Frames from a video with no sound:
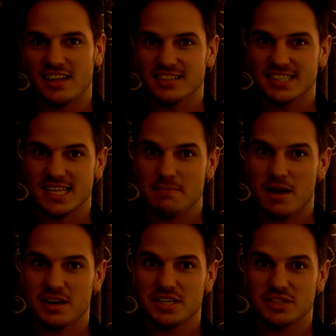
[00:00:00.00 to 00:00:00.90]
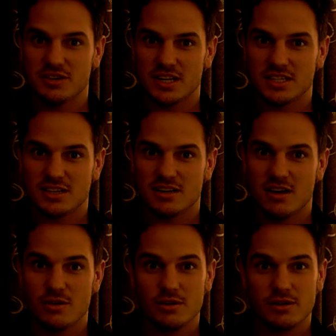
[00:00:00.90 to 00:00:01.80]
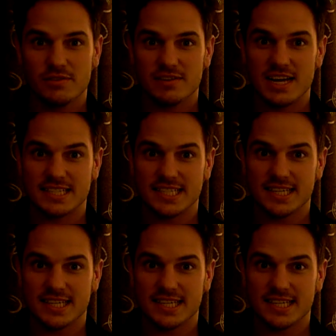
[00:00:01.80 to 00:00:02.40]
as the managing director and owner of Fnatic.